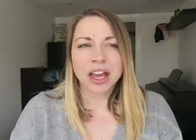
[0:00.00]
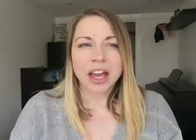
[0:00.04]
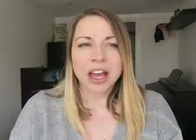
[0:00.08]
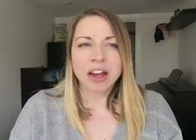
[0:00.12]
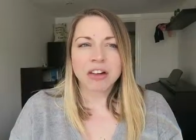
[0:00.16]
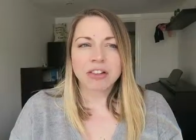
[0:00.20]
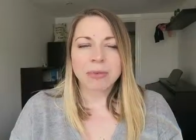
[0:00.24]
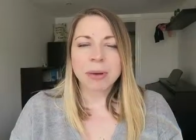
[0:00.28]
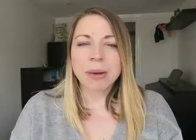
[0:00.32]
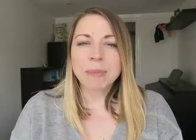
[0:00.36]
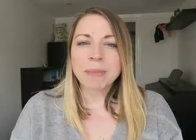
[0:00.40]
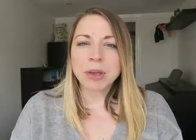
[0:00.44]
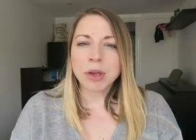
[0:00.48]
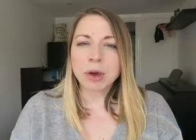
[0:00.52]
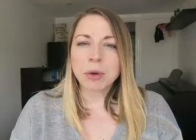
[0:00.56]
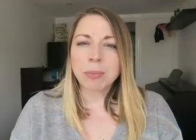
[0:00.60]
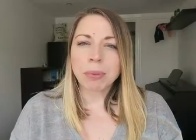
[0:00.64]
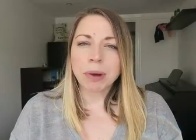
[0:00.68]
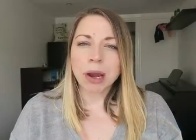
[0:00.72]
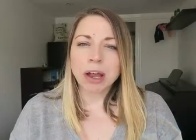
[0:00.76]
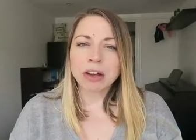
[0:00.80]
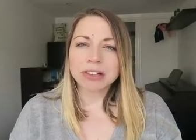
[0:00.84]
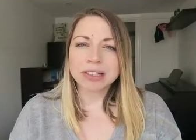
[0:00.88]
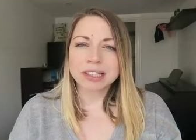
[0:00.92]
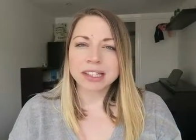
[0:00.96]
Remember, your
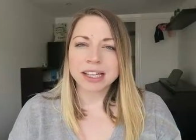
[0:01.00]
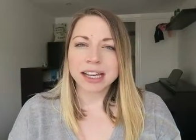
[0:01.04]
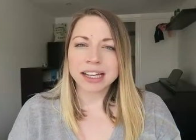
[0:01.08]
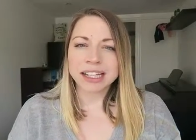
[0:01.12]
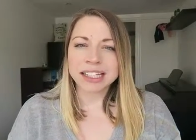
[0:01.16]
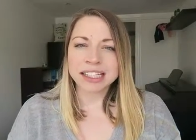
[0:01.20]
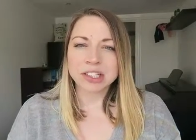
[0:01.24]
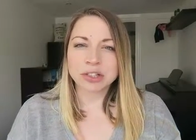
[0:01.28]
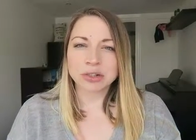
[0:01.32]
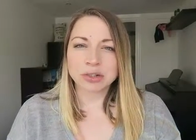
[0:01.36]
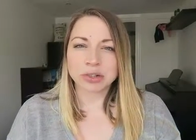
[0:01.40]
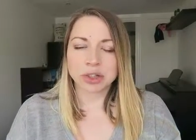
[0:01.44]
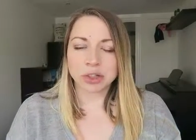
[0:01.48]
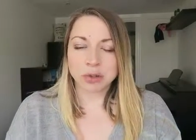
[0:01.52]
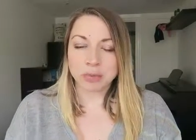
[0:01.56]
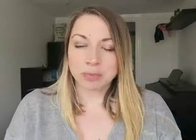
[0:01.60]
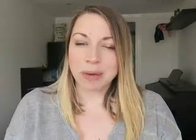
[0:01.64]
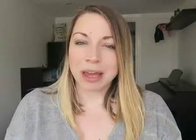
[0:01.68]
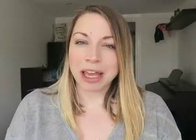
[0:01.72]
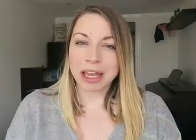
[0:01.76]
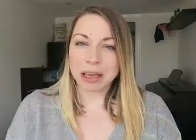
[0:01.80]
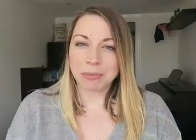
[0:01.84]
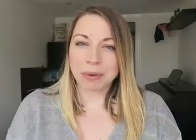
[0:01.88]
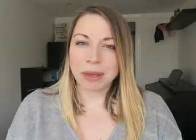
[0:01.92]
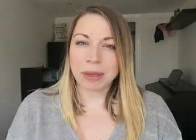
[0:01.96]
blog title should
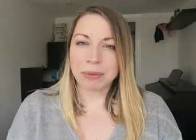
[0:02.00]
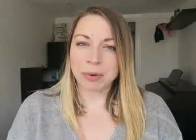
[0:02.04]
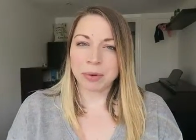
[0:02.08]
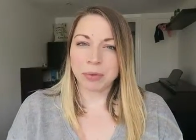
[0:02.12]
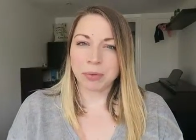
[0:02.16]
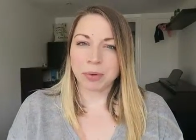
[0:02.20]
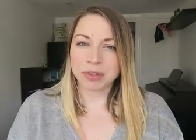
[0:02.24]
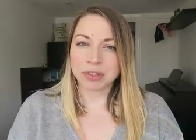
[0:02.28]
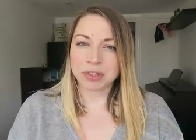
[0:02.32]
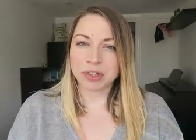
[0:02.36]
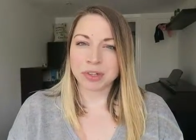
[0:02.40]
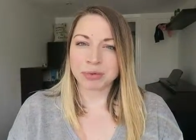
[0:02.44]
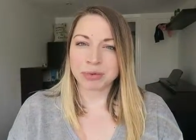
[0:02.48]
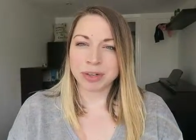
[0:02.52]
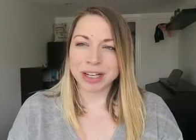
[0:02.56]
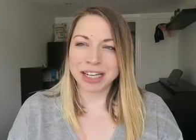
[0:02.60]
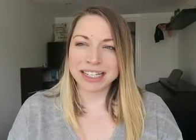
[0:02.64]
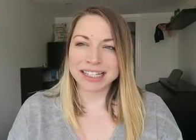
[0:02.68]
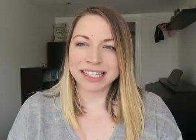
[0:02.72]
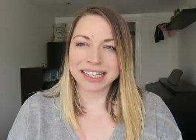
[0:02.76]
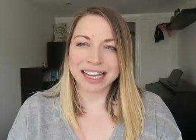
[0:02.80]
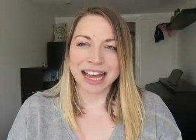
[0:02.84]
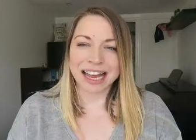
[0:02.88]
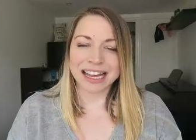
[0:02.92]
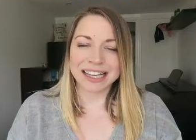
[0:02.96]
make people want to
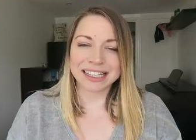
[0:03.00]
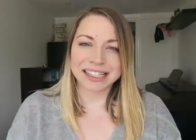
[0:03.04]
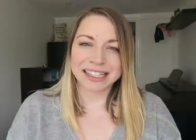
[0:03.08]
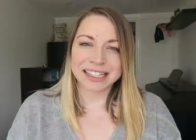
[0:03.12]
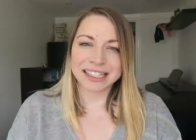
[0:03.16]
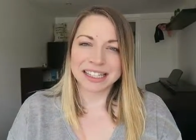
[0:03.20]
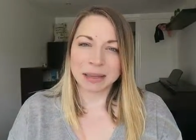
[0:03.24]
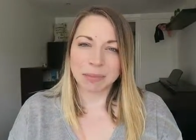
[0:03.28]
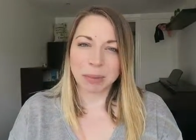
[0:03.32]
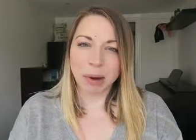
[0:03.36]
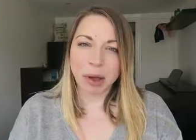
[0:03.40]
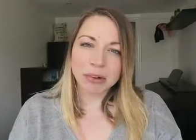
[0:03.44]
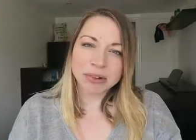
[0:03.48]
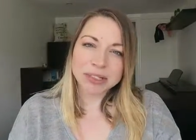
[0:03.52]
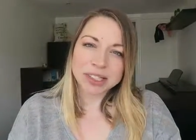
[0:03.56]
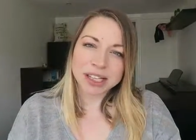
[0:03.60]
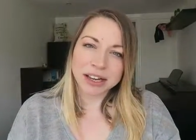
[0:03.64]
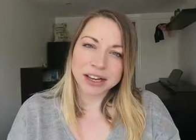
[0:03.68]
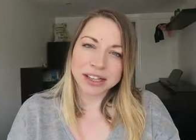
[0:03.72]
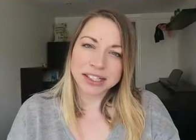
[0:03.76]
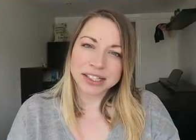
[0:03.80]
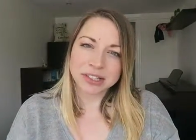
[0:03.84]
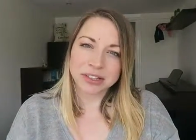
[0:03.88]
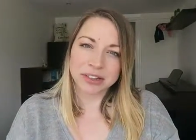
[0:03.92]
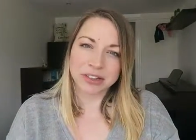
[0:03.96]
read it, as it's the blog
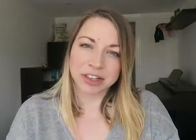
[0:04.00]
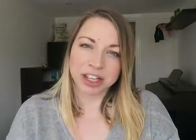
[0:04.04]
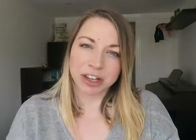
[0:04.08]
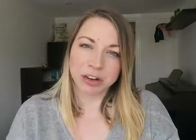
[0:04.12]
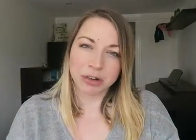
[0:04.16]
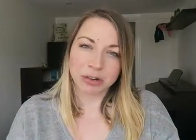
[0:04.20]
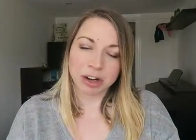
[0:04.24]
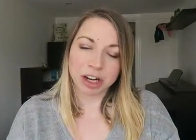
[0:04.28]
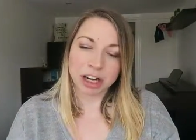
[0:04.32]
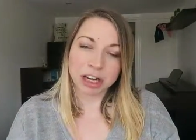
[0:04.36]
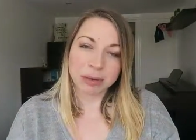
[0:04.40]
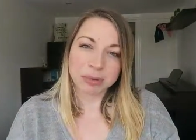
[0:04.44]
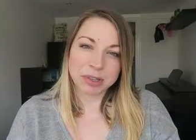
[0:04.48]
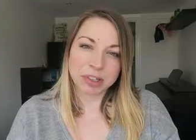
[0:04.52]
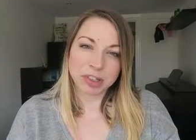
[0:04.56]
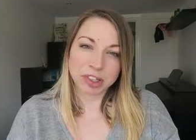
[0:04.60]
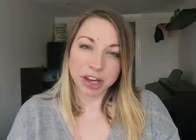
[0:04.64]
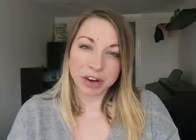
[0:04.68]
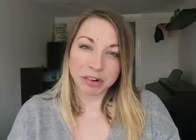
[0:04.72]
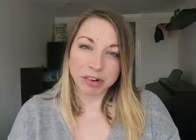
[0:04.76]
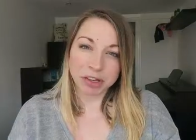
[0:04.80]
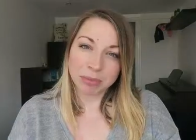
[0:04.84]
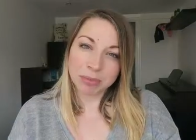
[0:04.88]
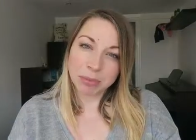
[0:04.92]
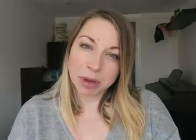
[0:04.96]
title that you're going to be
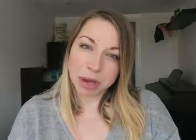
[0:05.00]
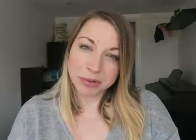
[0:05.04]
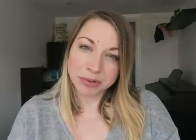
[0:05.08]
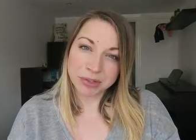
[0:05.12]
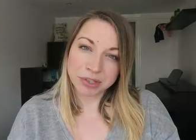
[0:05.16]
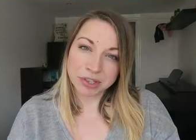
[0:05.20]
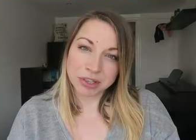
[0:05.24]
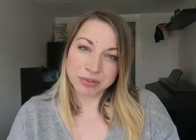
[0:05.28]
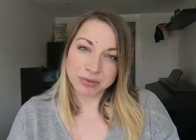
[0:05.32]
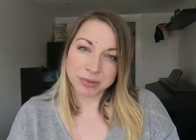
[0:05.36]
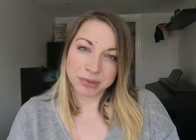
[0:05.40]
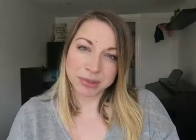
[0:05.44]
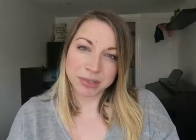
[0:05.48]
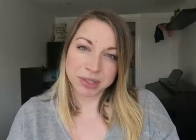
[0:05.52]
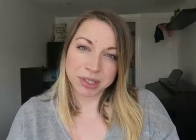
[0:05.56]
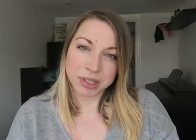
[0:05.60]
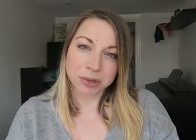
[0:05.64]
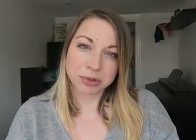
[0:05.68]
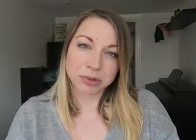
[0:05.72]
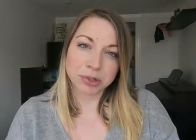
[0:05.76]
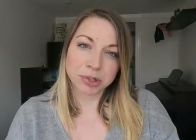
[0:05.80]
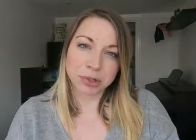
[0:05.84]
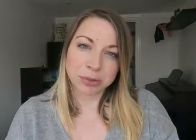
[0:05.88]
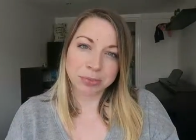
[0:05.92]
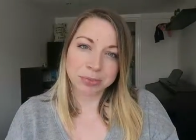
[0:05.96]
sharing most through
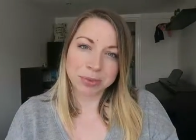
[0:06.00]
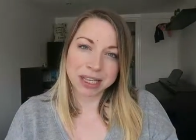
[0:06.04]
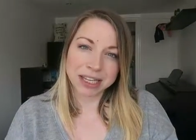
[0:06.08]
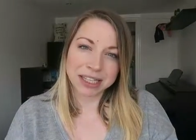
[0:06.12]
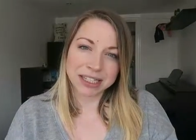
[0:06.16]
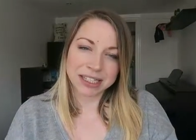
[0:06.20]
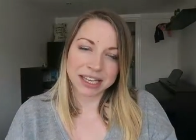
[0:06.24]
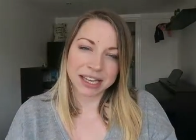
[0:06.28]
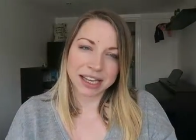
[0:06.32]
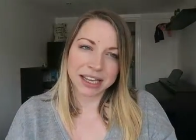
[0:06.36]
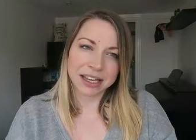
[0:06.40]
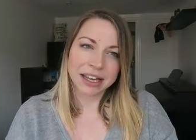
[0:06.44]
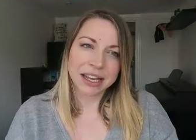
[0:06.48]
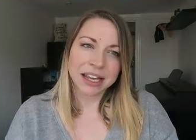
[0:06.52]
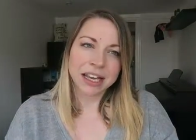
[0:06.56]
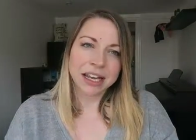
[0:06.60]
social media.